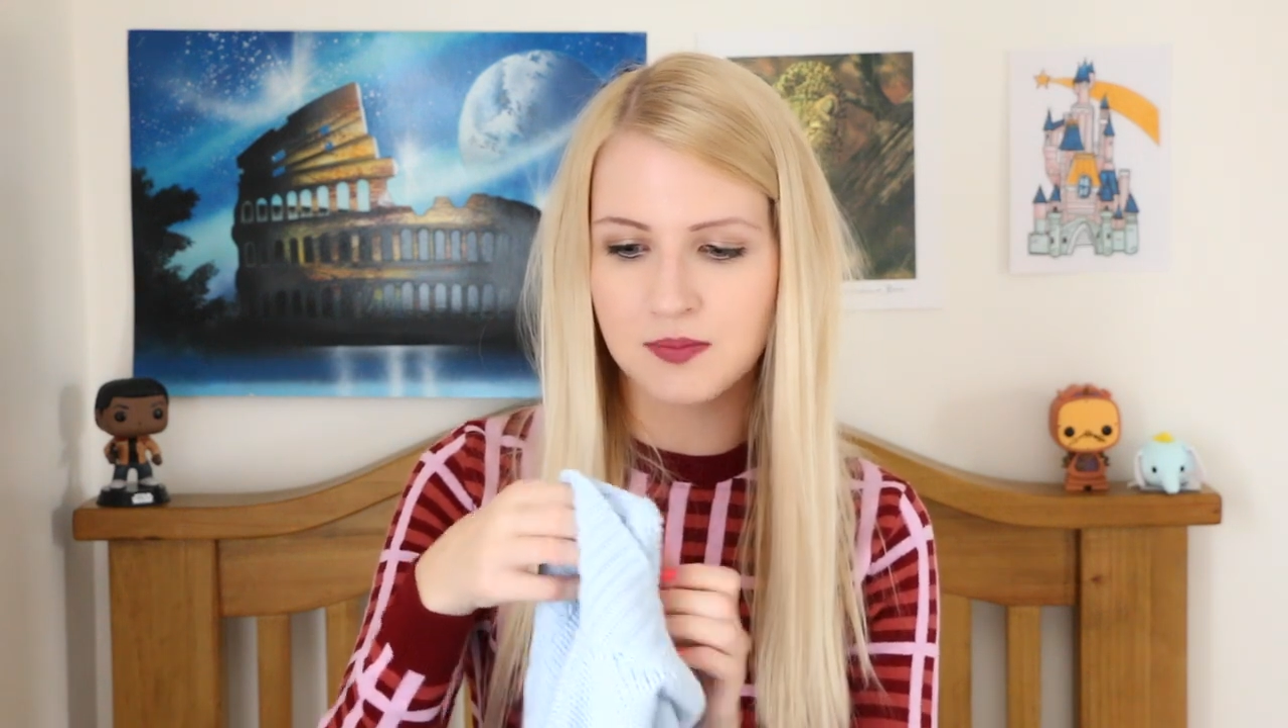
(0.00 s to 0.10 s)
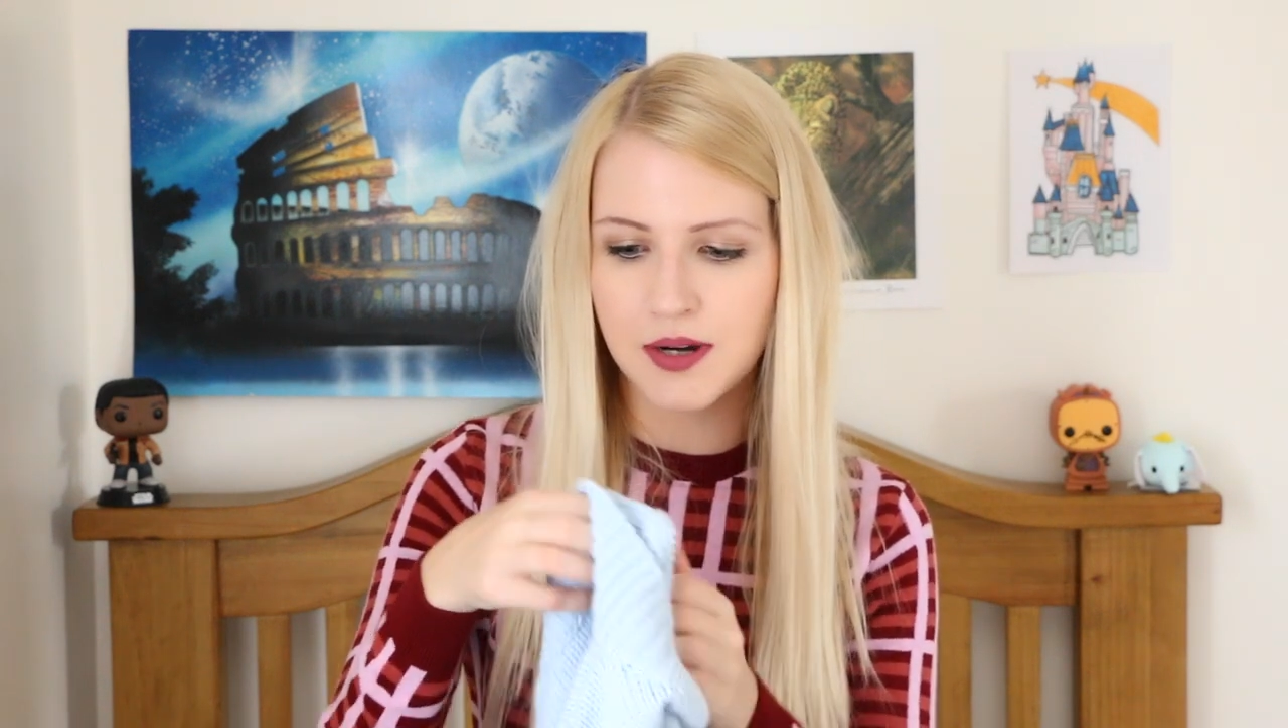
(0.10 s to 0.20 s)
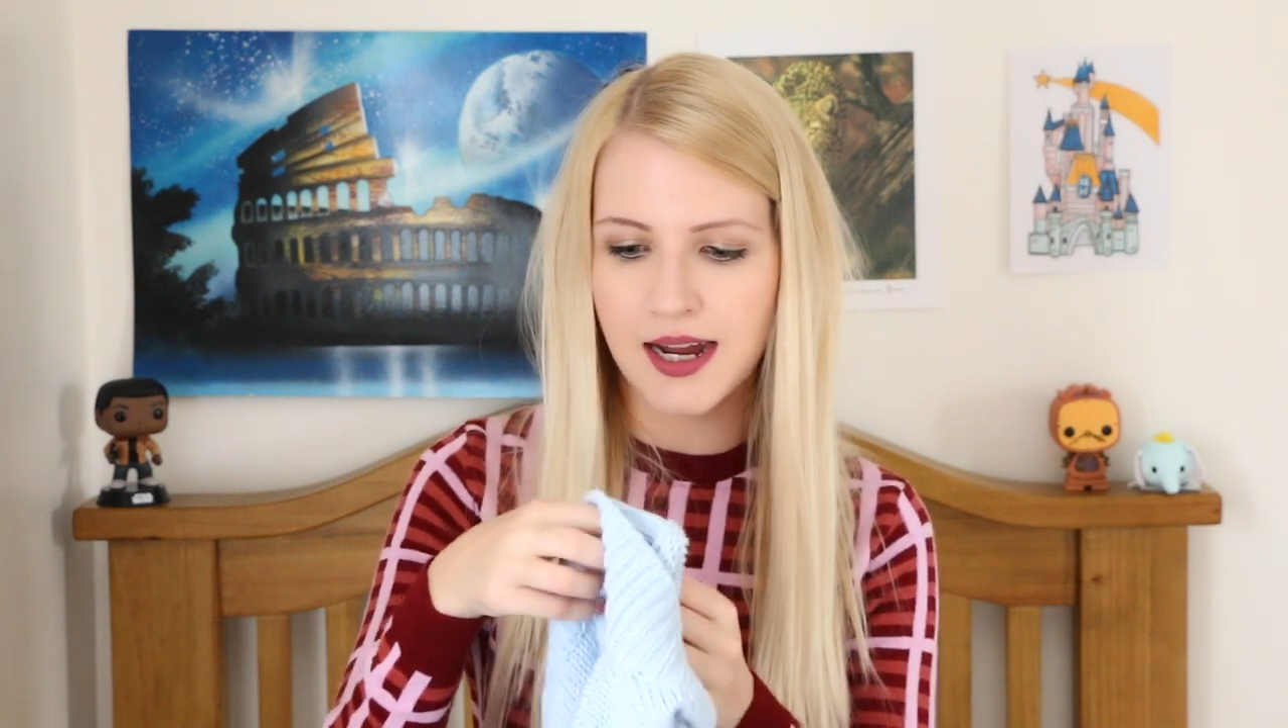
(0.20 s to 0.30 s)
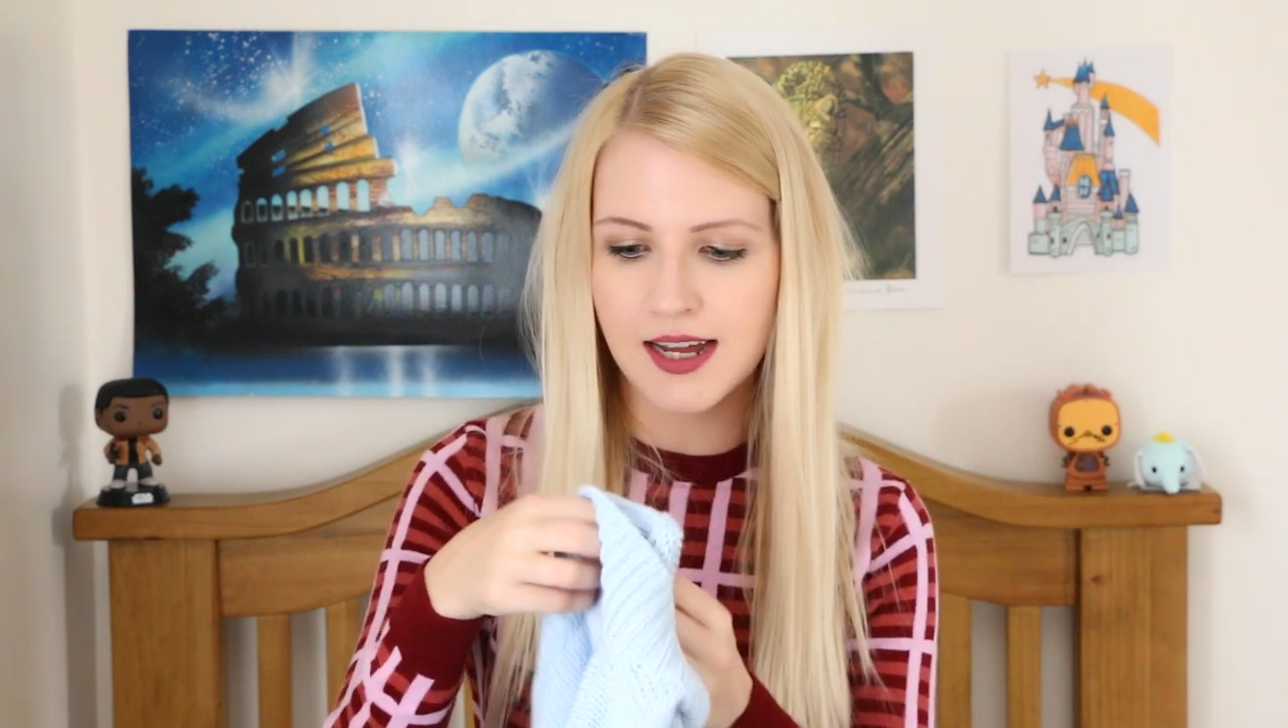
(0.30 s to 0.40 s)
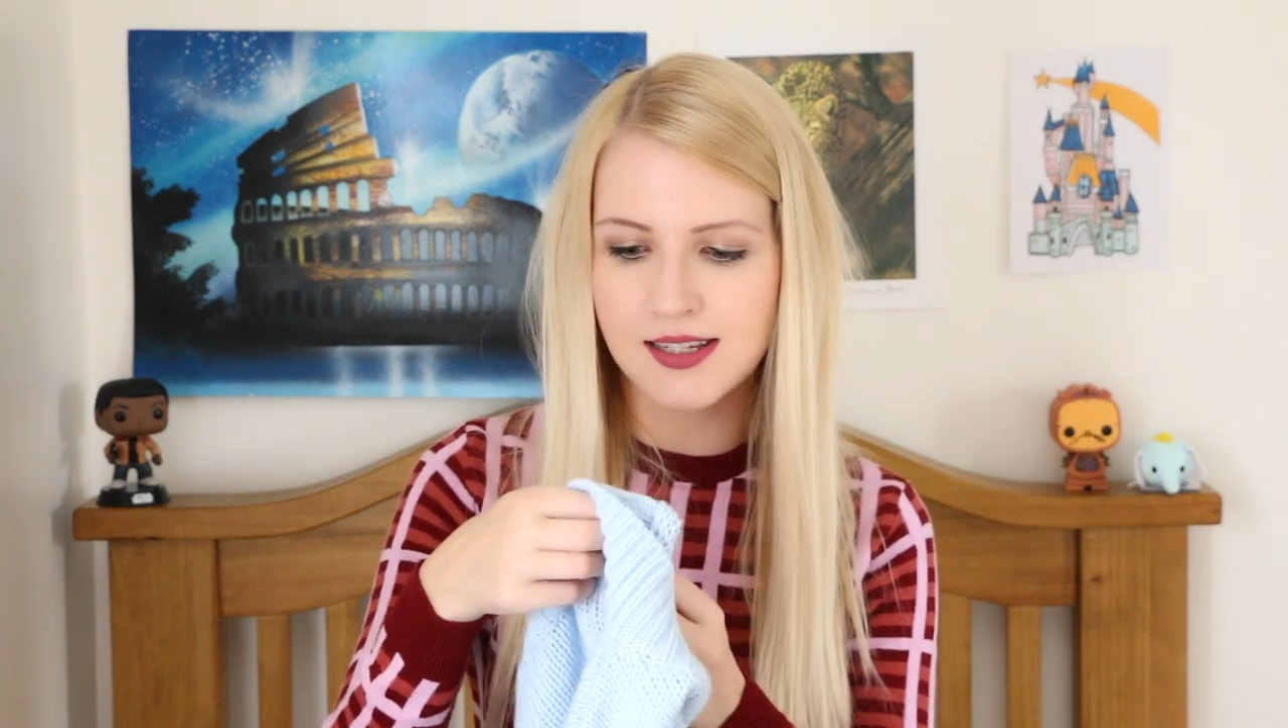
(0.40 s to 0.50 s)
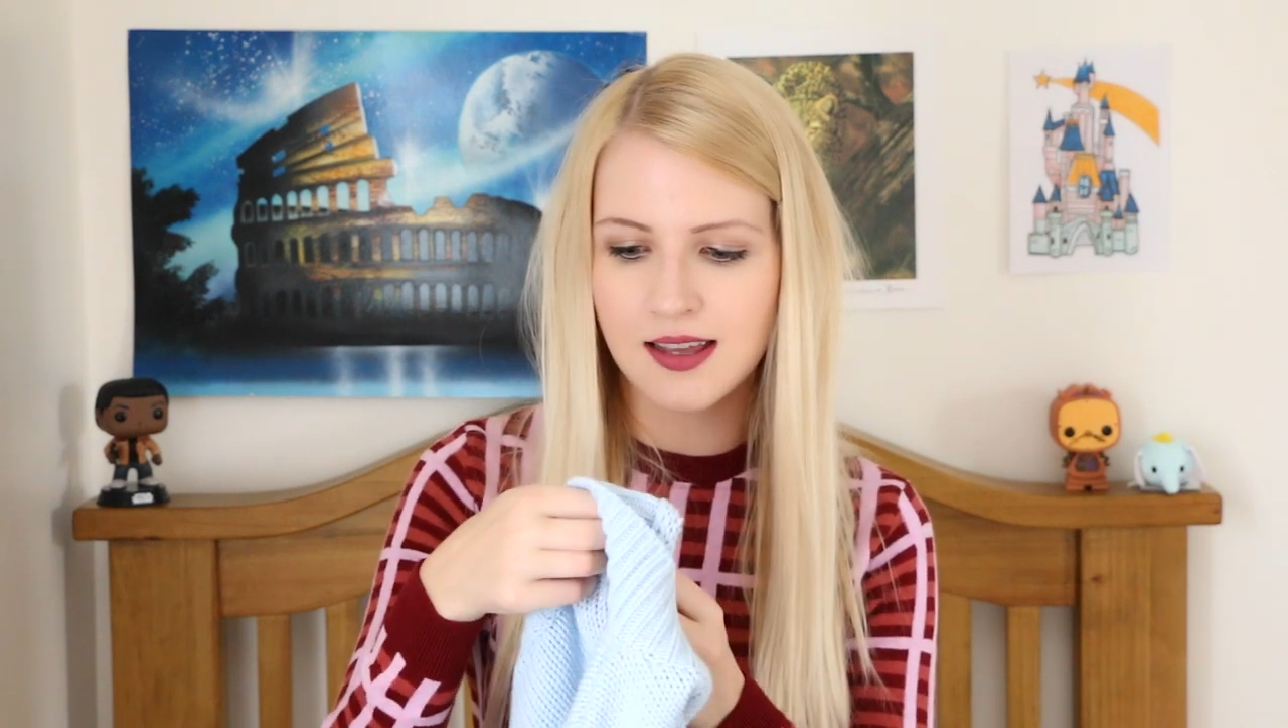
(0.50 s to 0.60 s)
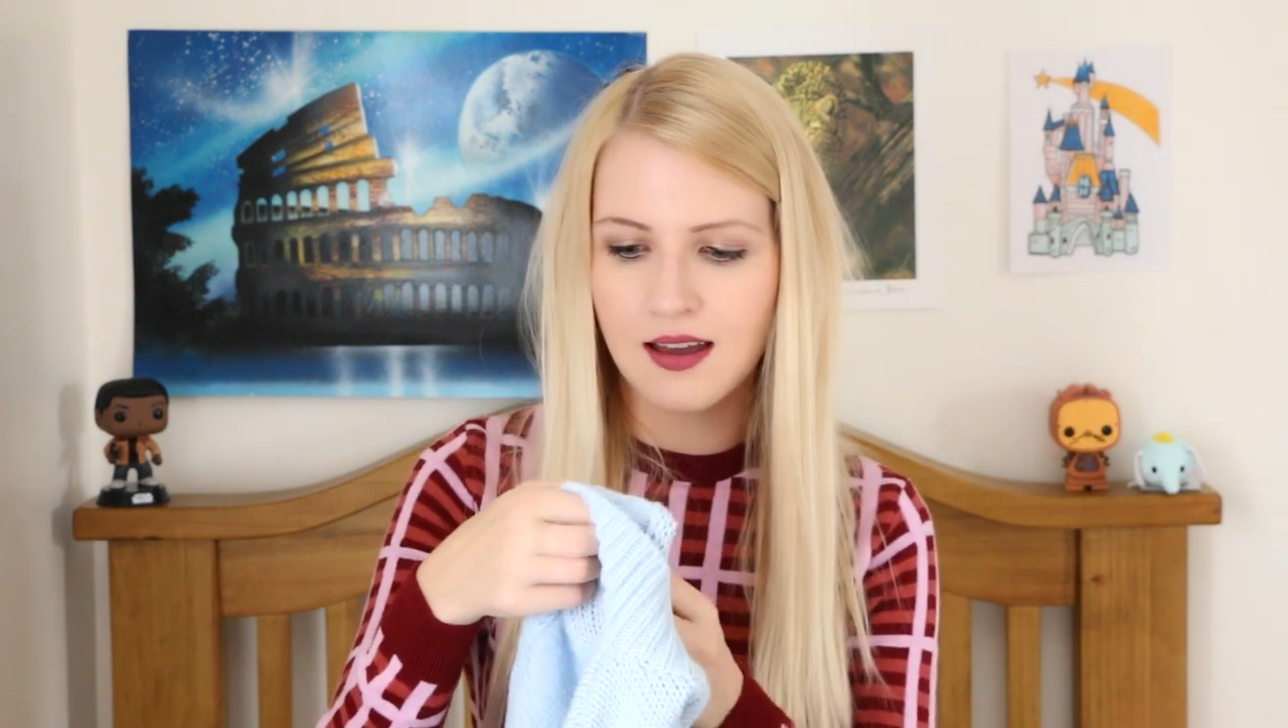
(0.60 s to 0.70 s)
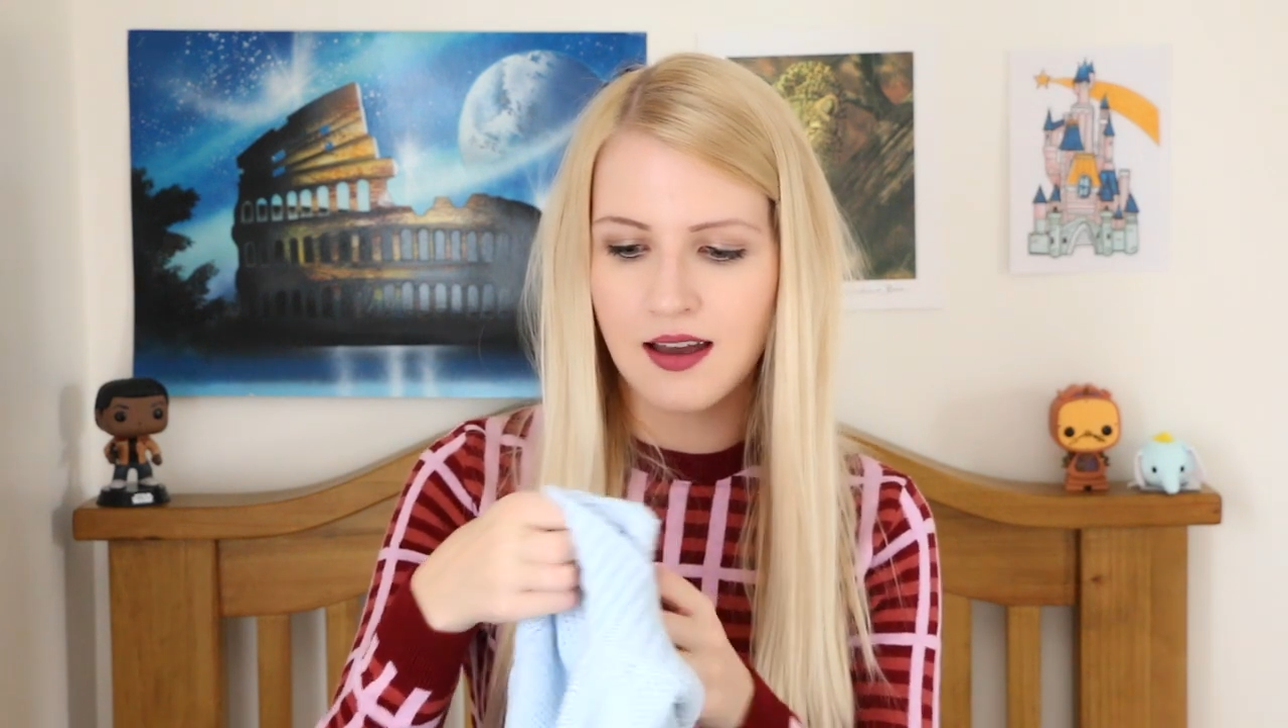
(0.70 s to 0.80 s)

brand.